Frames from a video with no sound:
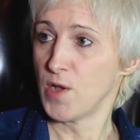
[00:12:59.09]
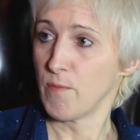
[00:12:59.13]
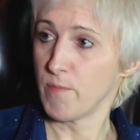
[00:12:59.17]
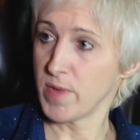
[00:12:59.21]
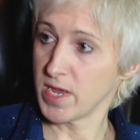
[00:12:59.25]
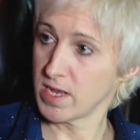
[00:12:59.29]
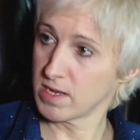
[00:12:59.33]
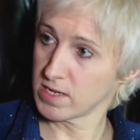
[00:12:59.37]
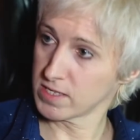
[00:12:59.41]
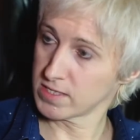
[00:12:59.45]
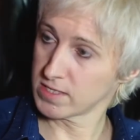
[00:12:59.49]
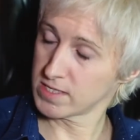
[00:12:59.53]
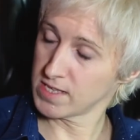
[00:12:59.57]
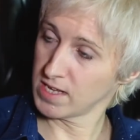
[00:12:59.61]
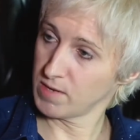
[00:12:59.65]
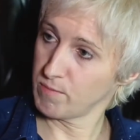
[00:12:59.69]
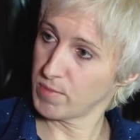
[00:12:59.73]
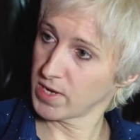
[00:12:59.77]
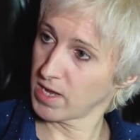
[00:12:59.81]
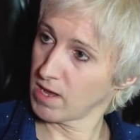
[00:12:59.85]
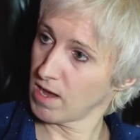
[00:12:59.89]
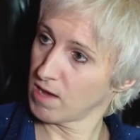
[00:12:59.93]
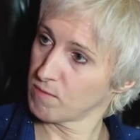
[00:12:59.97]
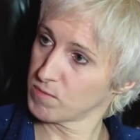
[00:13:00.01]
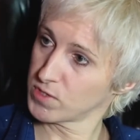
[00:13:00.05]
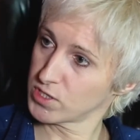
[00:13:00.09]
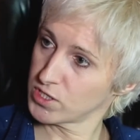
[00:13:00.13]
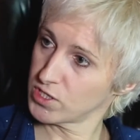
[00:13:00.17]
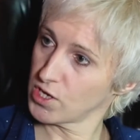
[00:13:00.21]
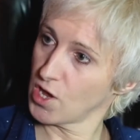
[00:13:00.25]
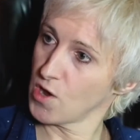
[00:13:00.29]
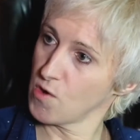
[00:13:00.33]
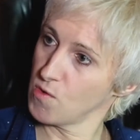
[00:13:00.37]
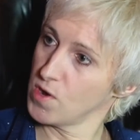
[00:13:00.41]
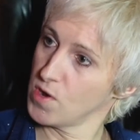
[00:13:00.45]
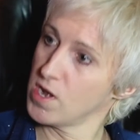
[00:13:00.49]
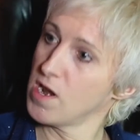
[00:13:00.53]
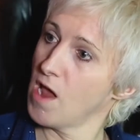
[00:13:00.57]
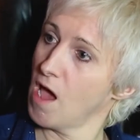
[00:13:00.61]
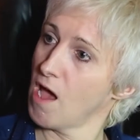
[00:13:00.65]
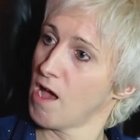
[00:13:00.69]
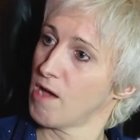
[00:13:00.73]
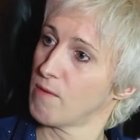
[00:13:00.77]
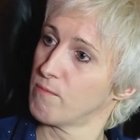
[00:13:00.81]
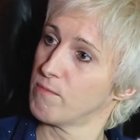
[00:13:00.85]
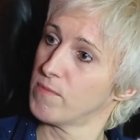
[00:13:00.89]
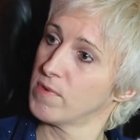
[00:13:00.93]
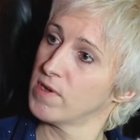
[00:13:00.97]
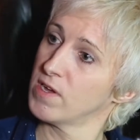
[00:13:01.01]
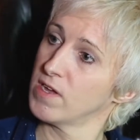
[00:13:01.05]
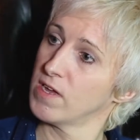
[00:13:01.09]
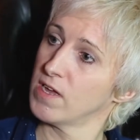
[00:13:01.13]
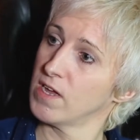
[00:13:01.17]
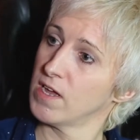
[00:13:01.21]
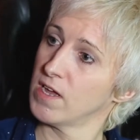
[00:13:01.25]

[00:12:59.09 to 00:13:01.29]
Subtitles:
because they'd become so numb.